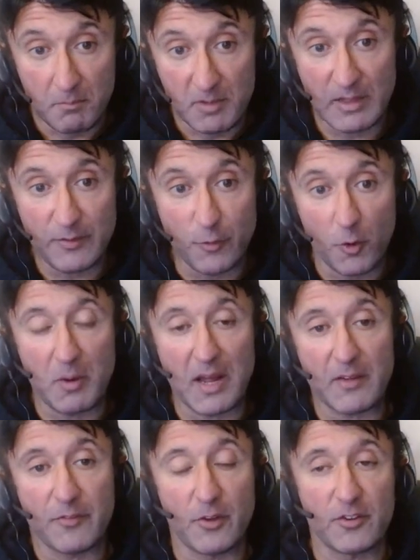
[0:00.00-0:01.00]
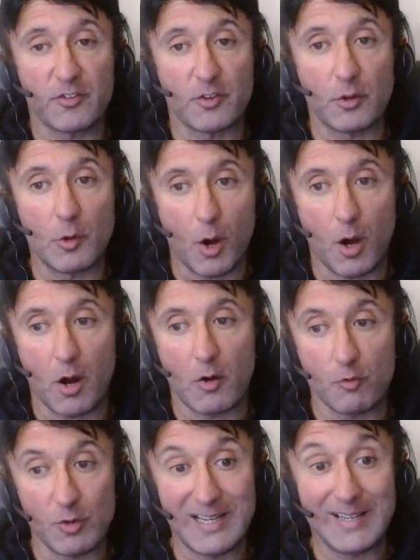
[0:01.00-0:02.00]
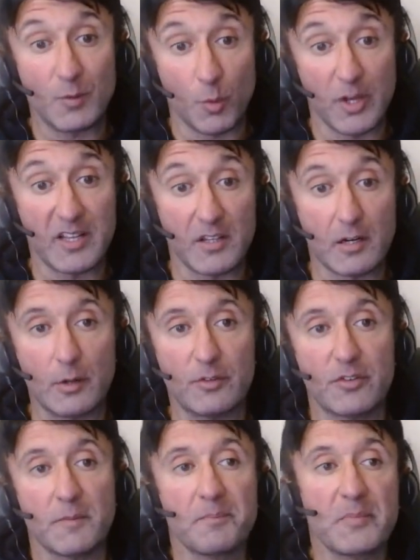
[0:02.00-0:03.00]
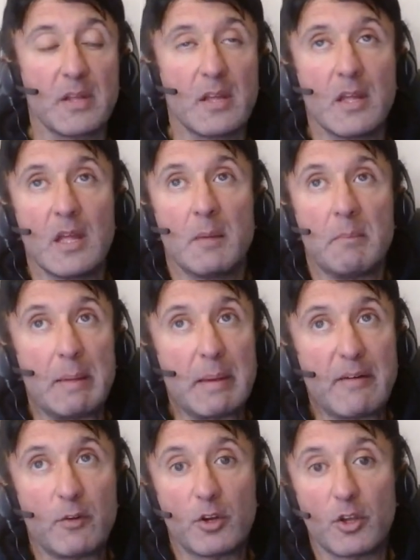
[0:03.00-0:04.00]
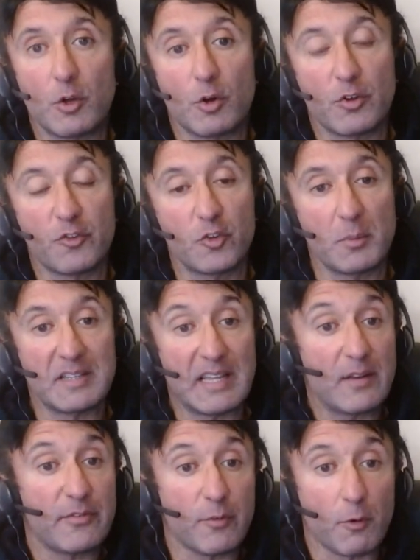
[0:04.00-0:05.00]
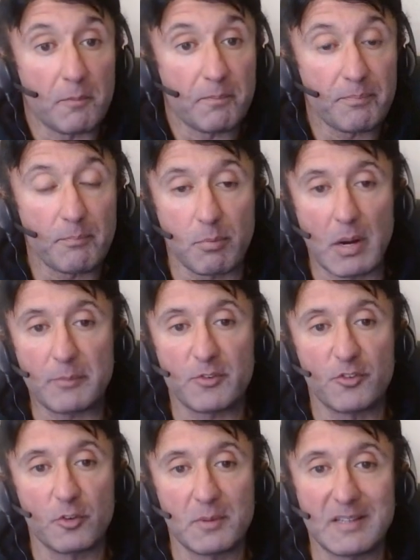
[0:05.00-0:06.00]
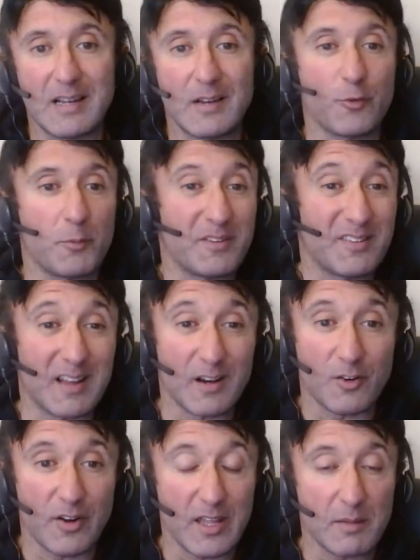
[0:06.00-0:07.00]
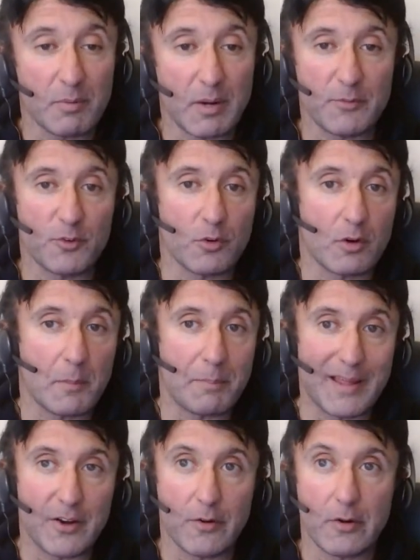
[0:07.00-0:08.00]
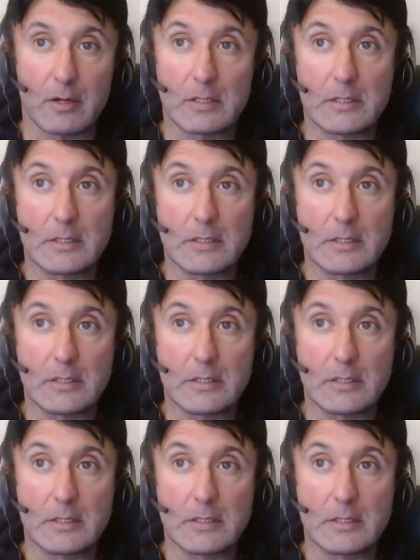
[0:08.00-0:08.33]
get the form right first so you are really working the glutes. Maybe have a look at your sumo deadlift form. Perhaps your sumo deadlift form isn't that great. Perhaps you're a better